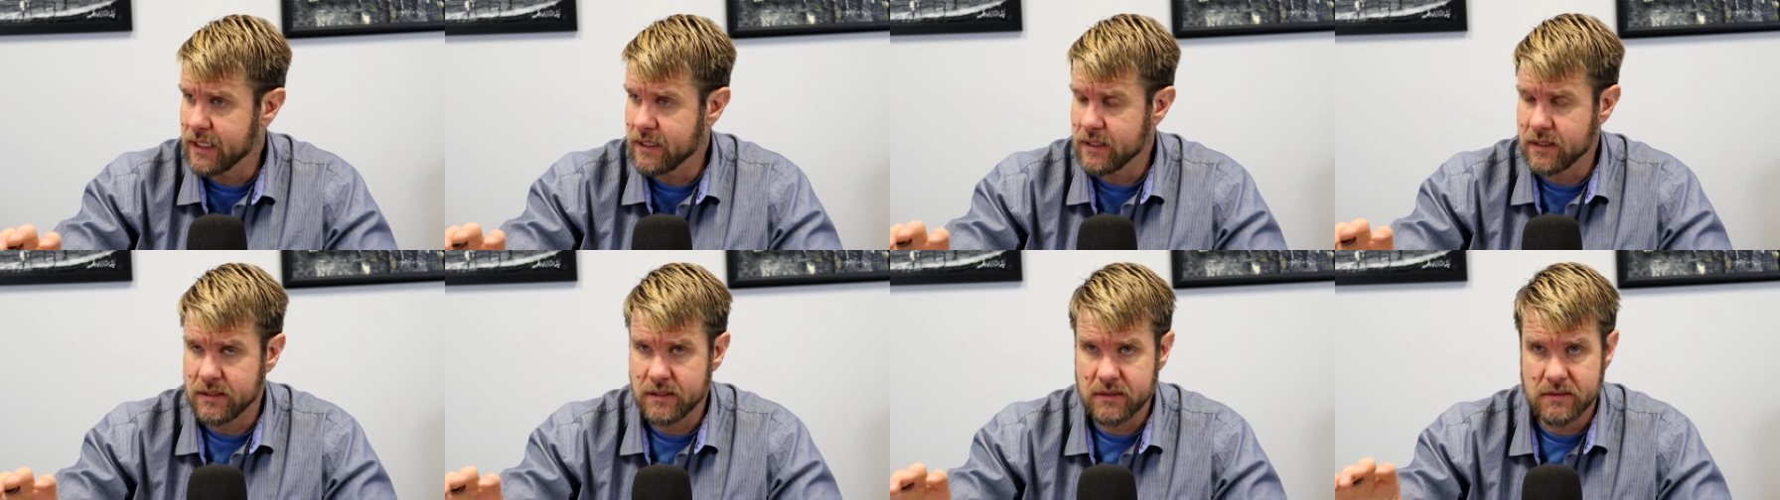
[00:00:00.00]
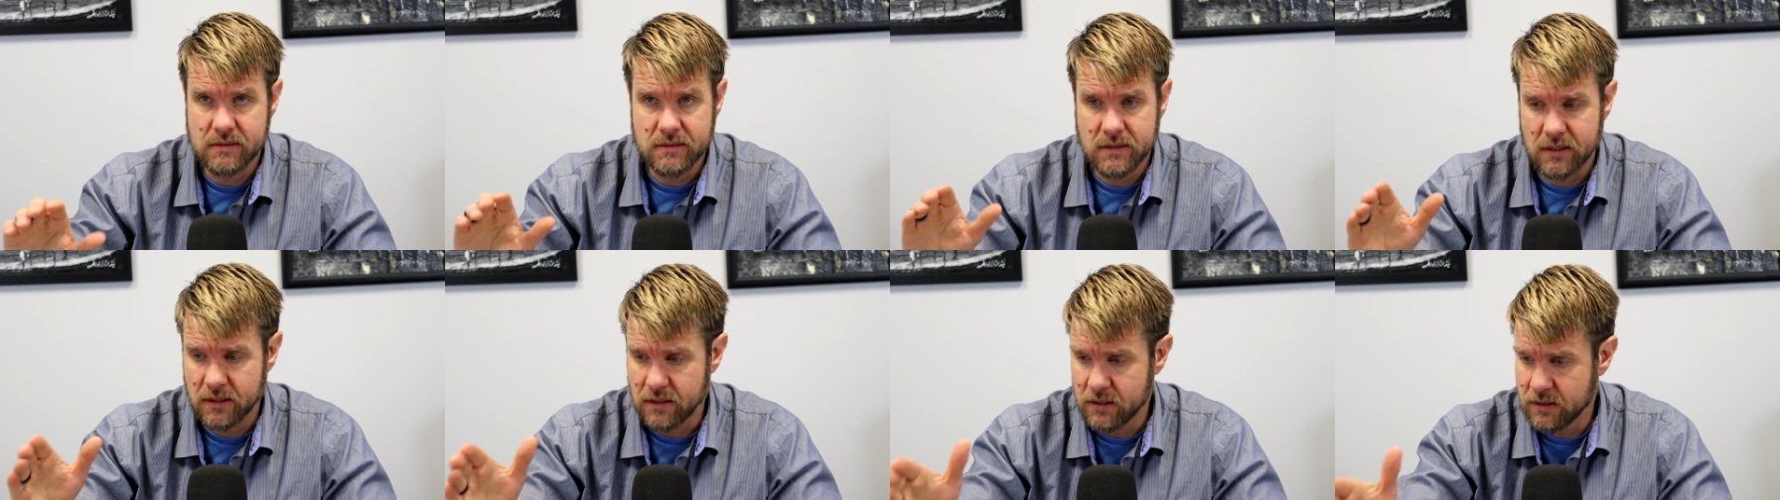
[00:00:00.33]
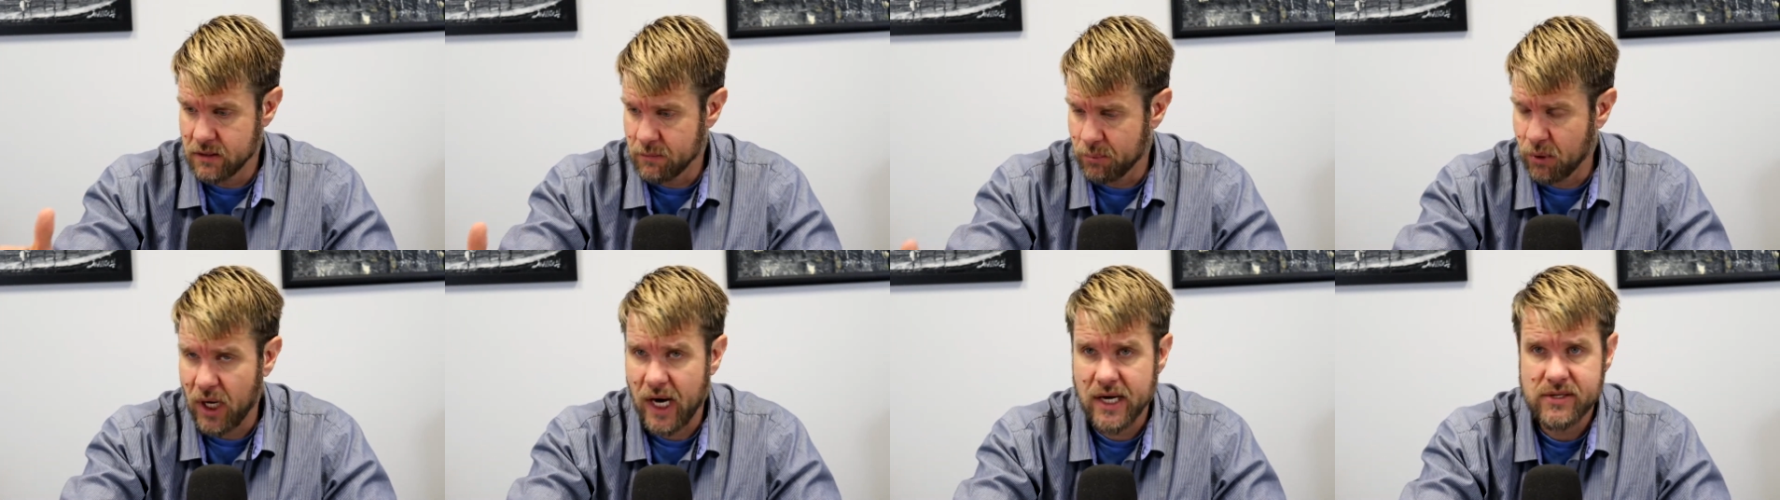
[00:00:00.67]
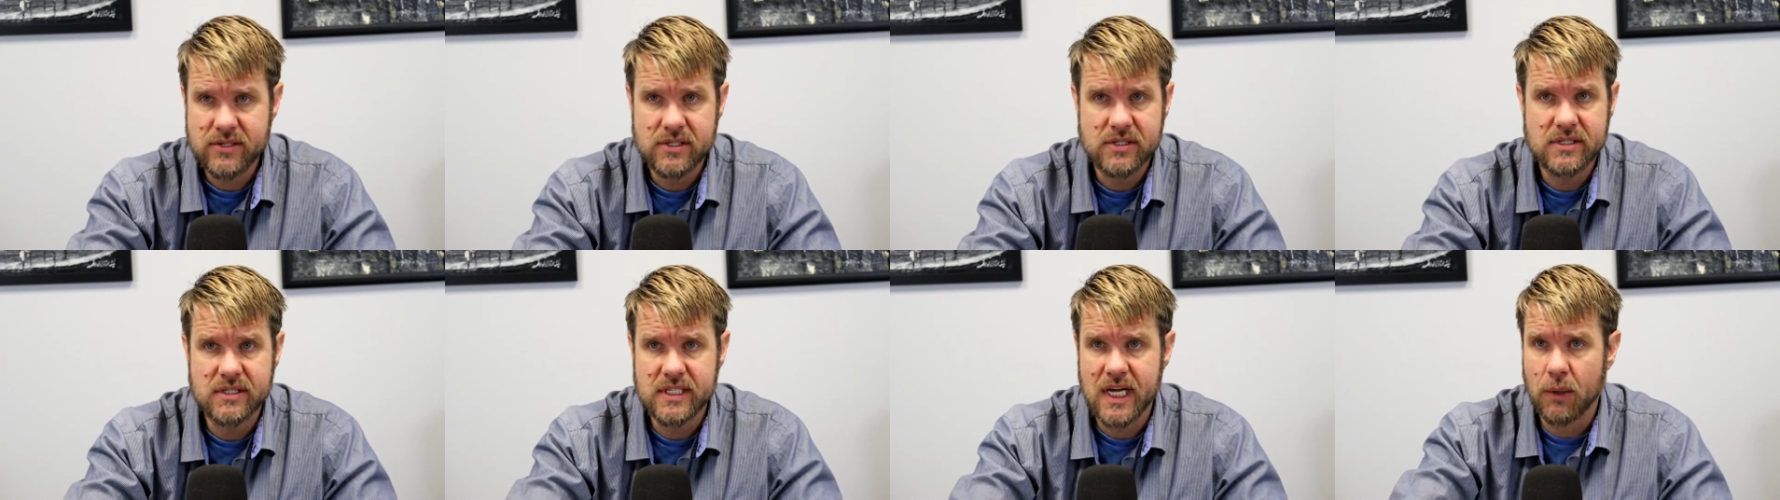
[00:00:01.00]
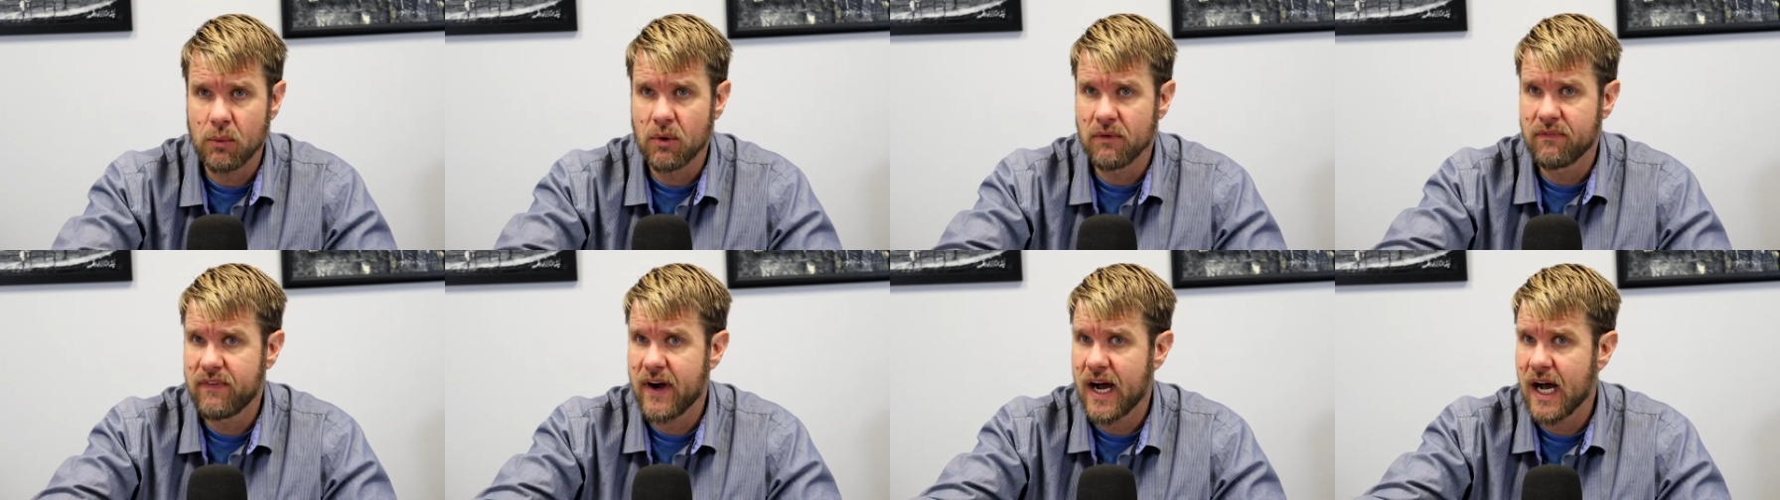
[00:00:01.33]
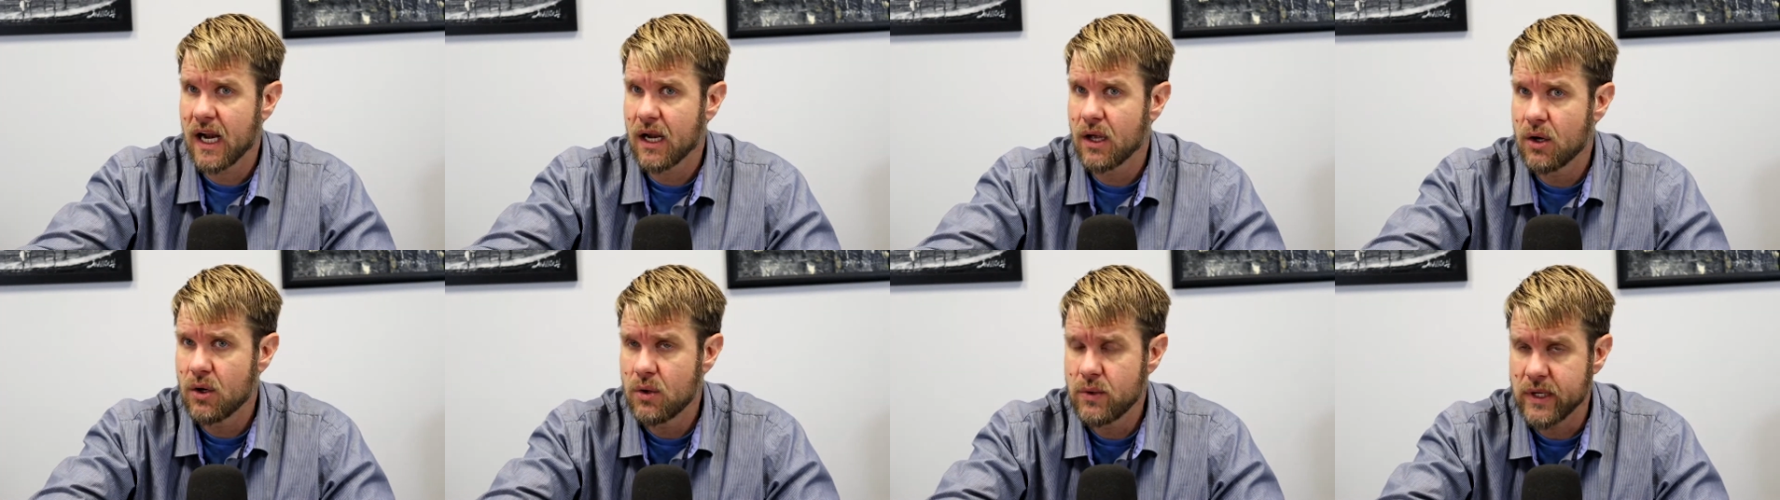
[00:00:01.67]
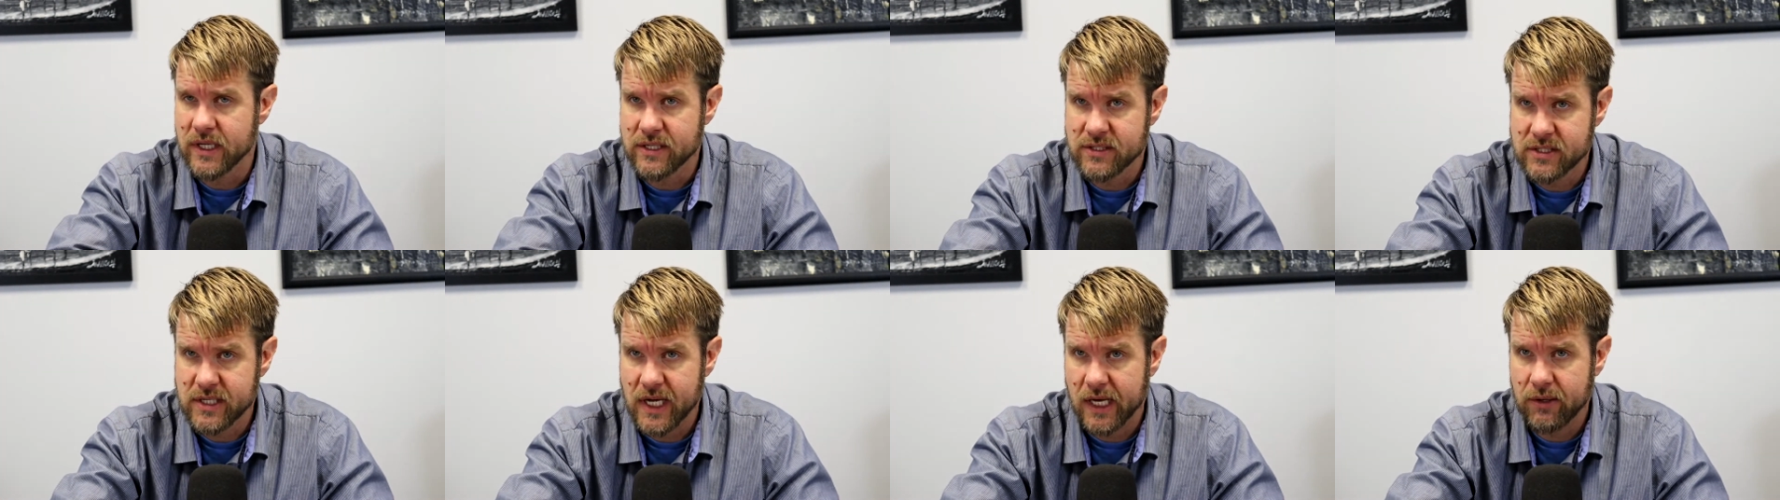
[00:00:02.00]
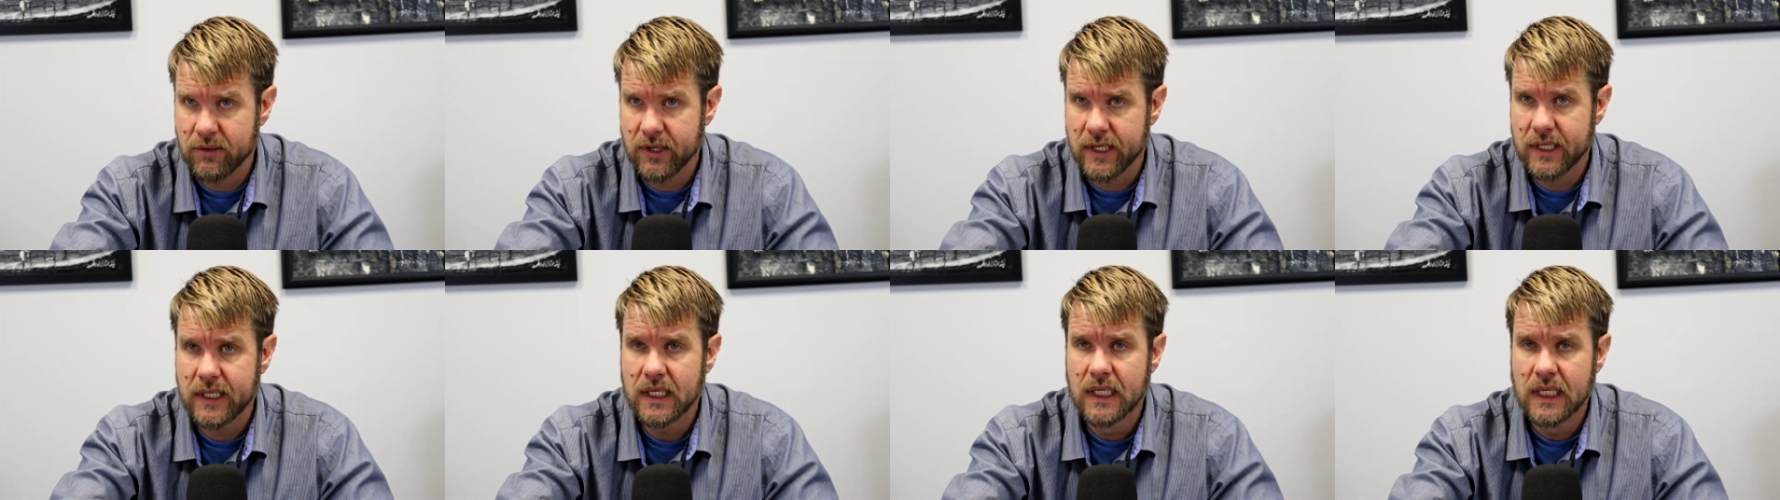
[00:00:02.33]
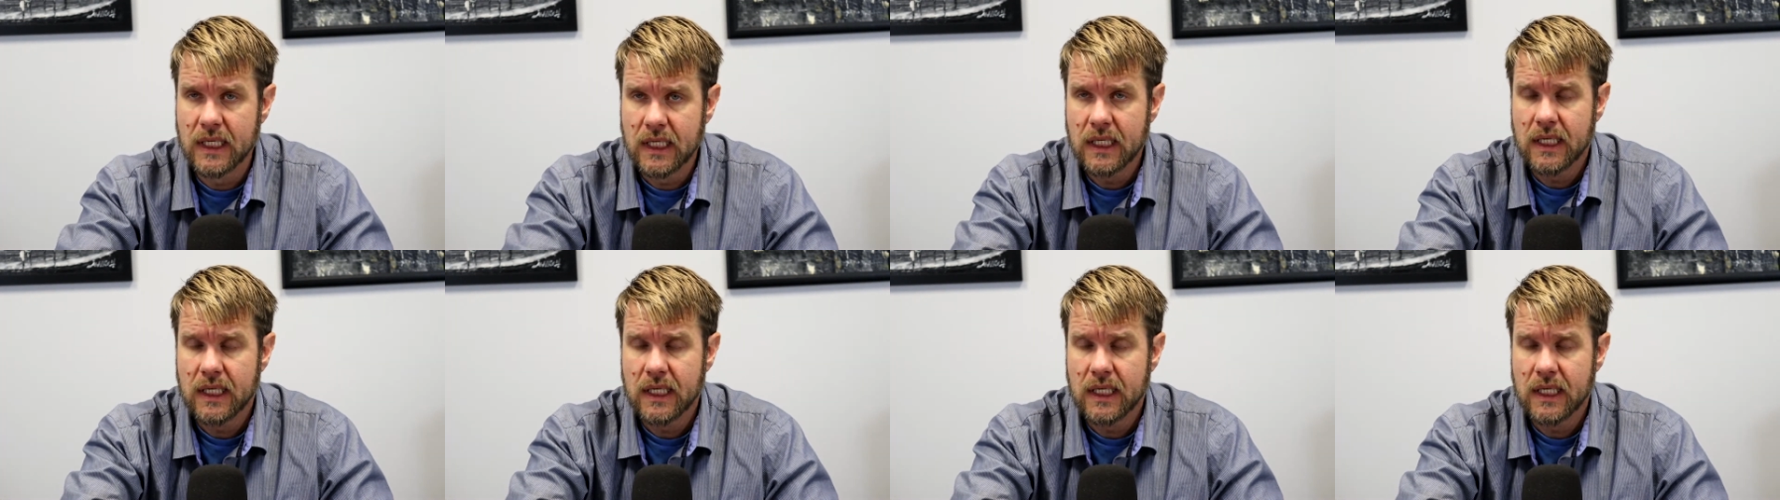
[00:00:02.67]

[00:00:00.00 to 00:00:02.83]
this is the processes that were followed, etc.,